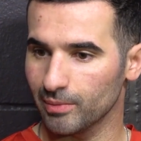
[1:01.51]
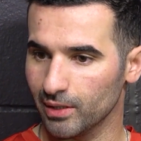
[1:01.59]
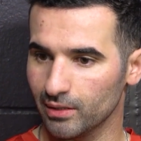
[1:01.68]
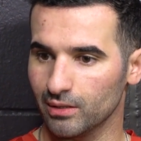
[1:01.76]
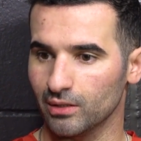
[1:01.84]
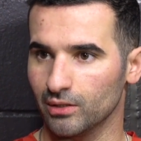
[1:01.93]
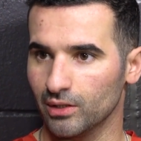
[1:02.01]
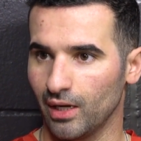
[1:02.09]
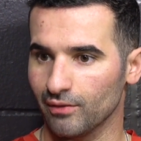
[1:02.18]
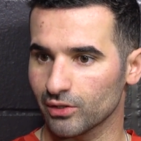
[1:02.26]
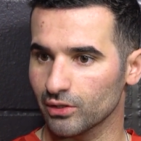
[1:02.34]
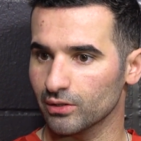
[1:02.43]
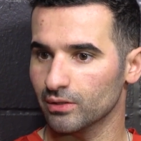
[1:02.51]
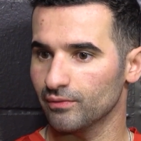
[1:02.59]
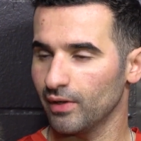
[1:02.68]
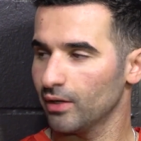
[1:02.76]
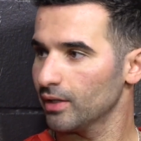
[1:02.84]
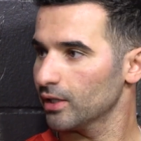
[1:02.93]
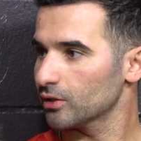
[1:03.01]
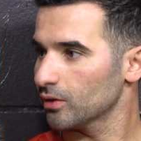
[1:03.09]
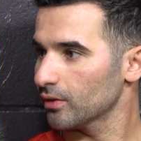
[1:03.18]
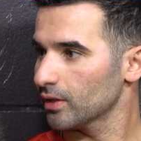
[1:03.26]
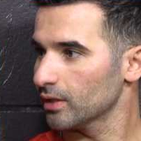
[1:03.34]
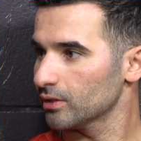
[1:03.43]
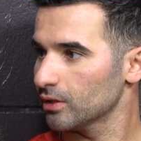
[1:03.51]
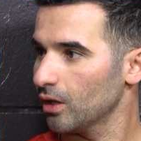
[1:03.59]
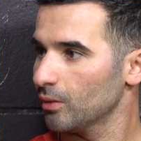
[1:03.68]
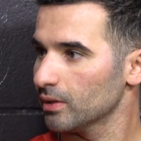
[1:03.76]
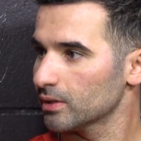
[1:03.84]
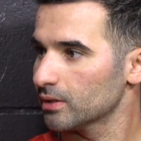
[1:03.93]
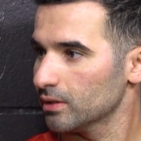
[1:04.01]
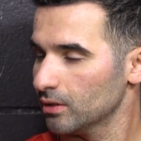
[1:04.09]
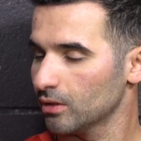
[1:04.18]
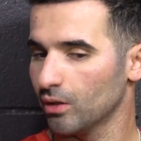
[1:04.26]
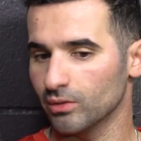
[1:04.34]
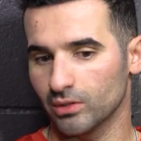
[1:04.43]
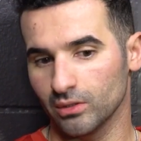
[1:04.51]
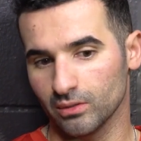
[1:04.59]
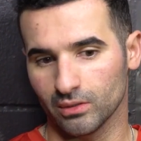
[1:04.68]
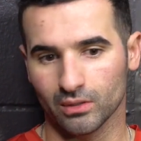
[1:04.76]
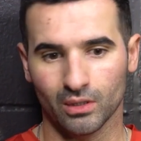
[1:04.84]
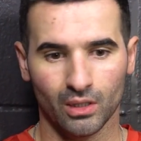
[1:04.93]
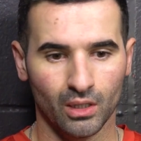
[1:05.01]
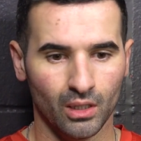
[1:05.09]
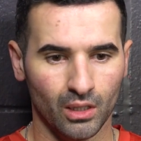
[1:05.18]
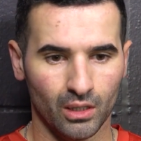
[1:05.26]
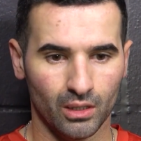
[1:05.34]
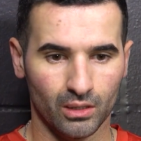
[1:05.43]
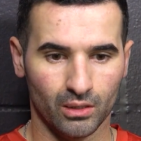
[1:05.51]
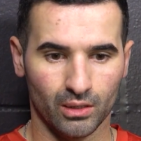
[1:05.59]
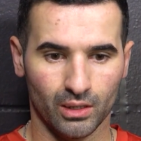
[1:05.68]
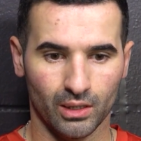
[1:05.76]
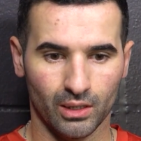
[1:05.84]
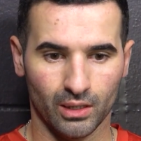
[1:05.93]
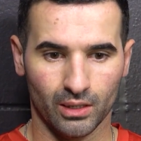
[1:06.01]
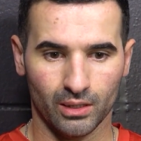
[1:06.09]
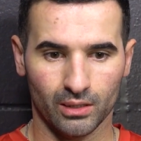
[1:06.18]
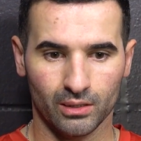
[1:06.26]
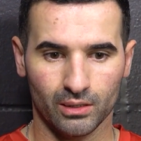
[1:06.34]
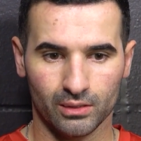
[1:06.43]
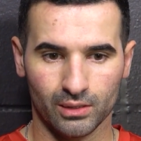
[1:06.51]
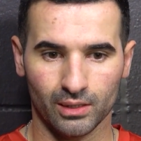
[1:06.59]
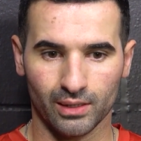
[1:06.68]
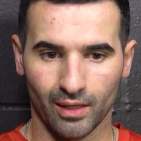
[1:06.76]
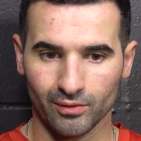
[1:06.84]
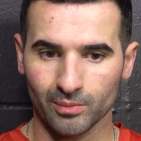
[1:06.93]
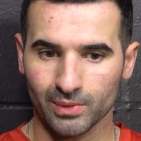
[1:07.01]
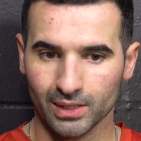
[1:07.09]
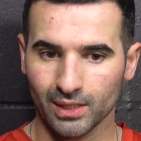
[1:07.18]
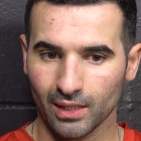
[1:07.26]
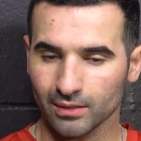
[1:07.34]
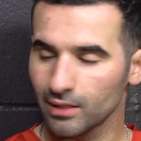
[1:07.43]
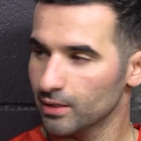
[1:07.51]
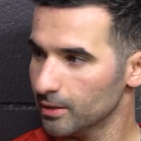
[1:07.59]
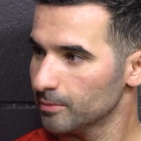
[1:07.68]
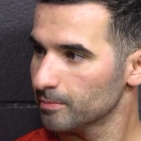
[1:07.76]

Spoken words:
But, you know, you have certain foundational things you always, go to. And, it's nice to have some success lately.